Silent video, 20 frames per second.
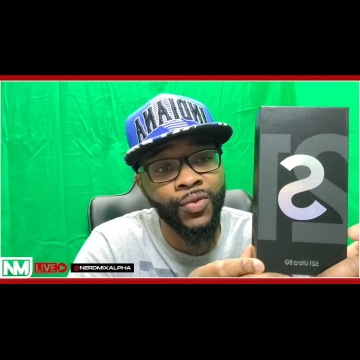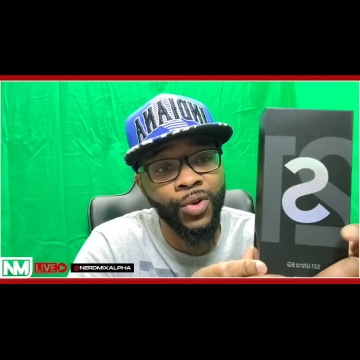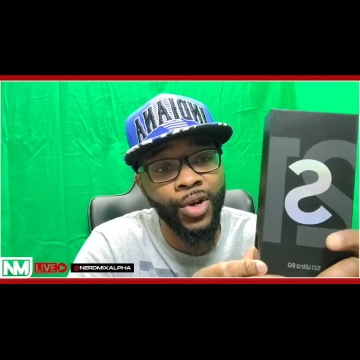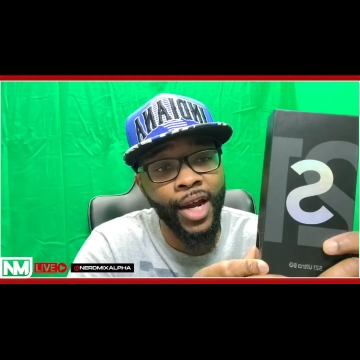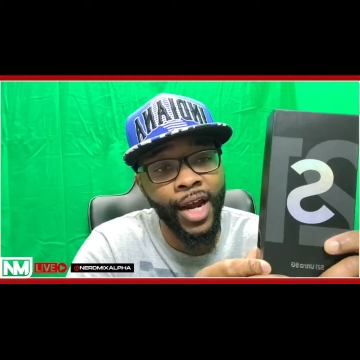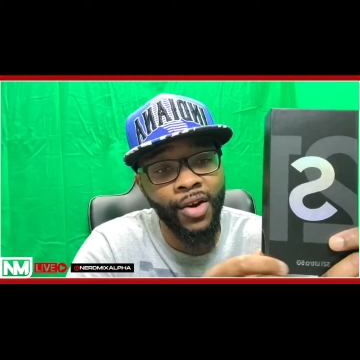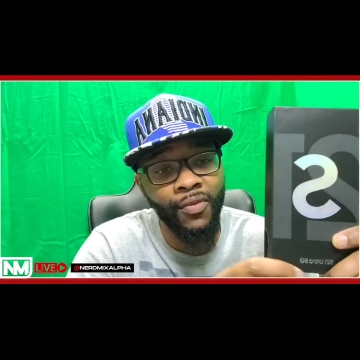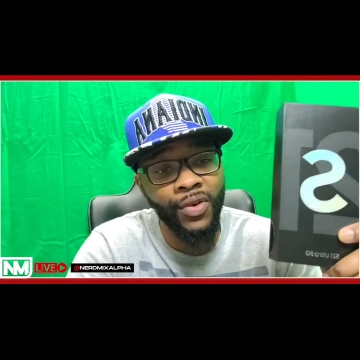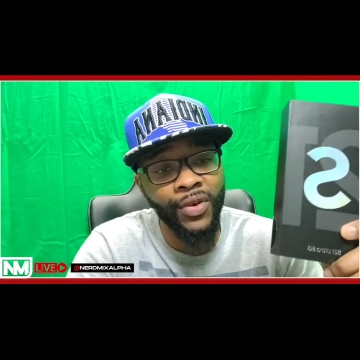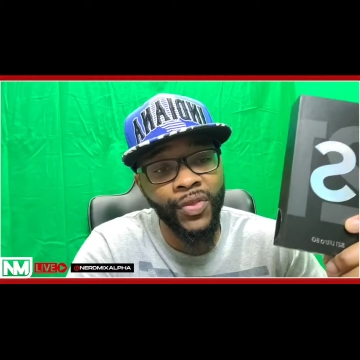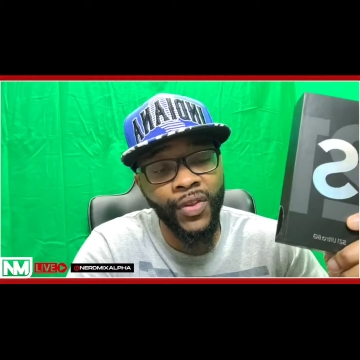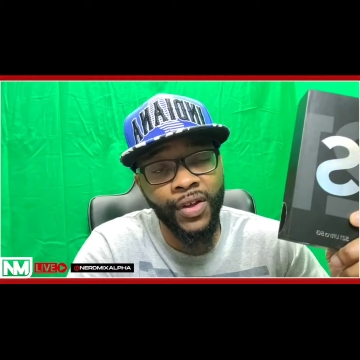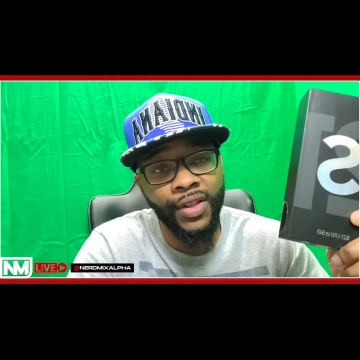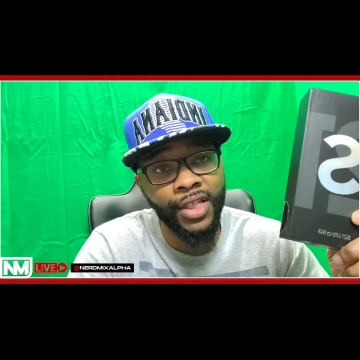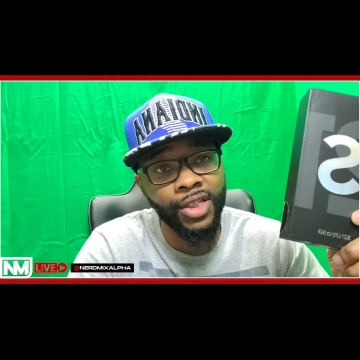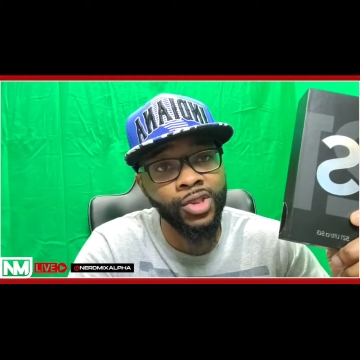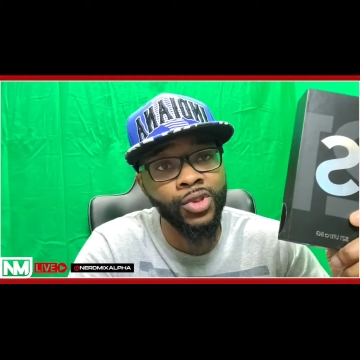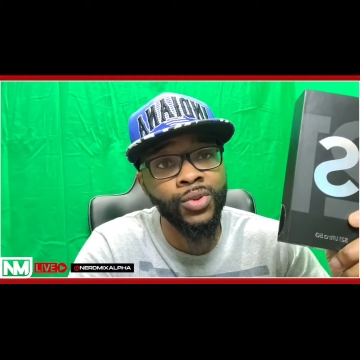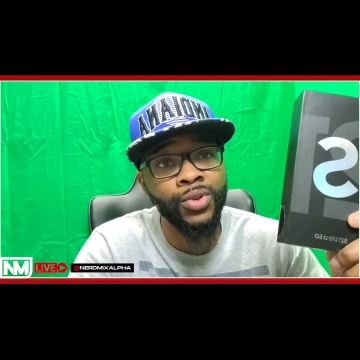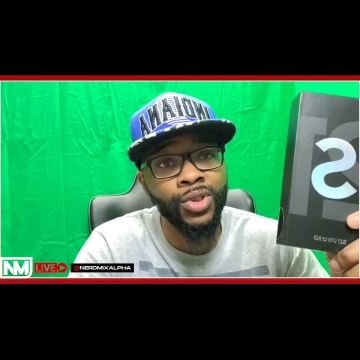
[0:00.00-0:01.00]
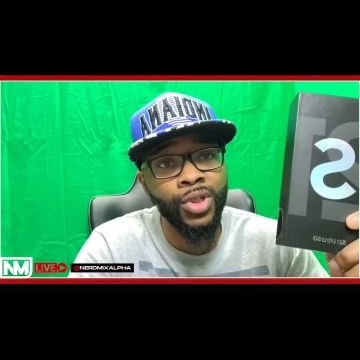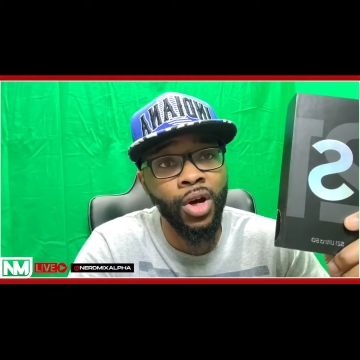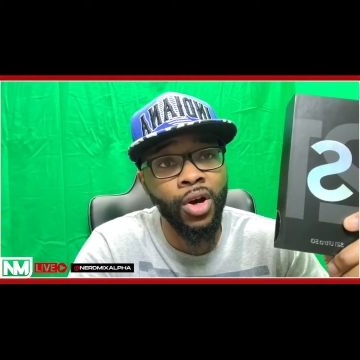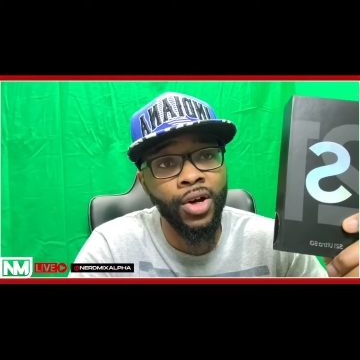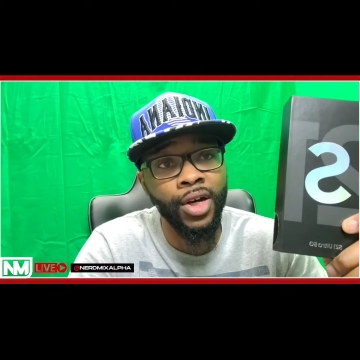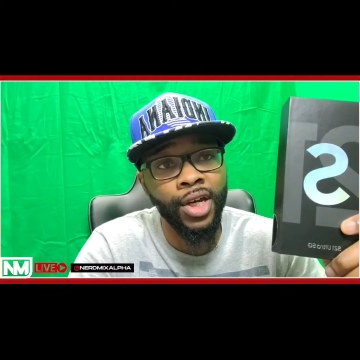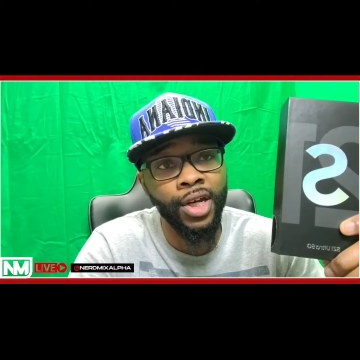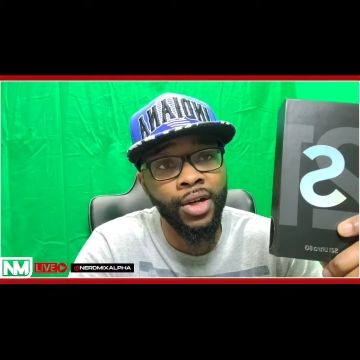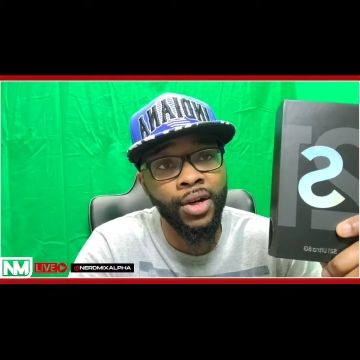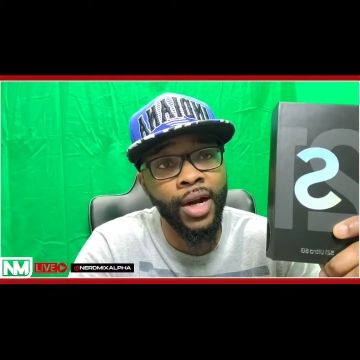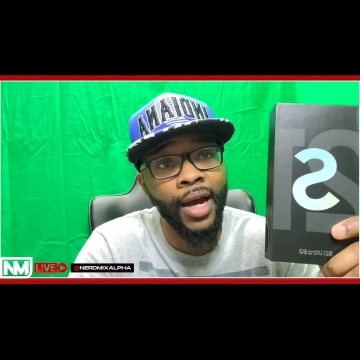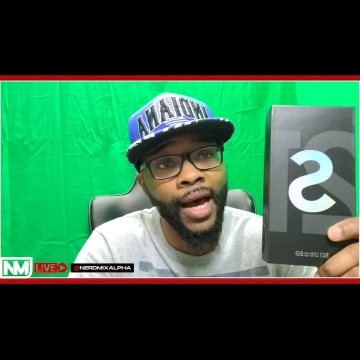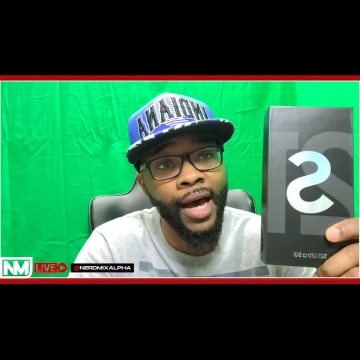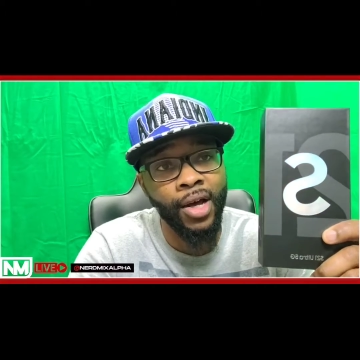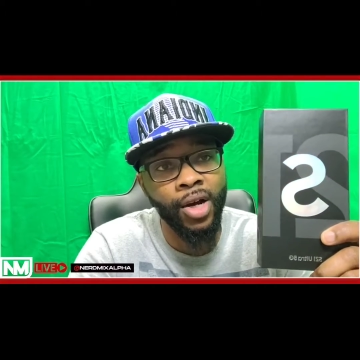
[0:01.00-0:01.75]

for everything that you saw here